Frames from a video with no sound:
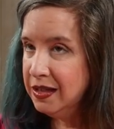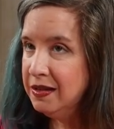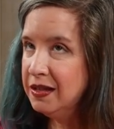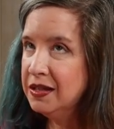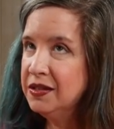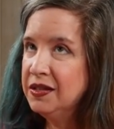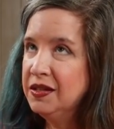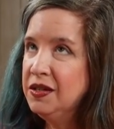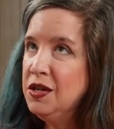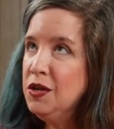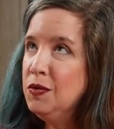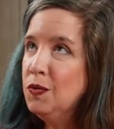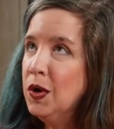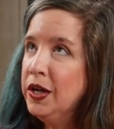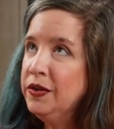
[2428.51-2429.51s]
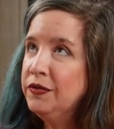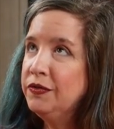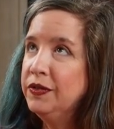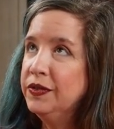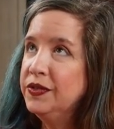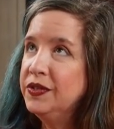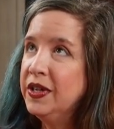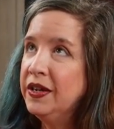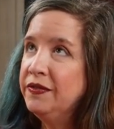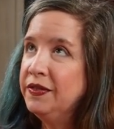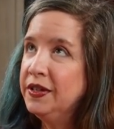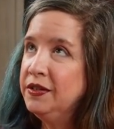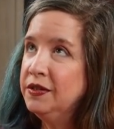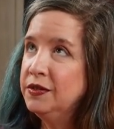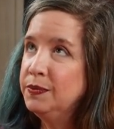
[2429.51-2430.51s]
Because the new wonderful
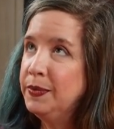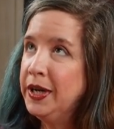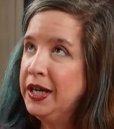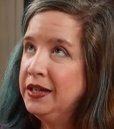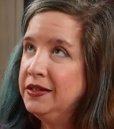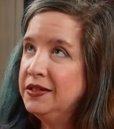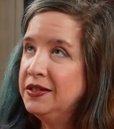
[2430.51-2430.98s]
stuff I just I mean,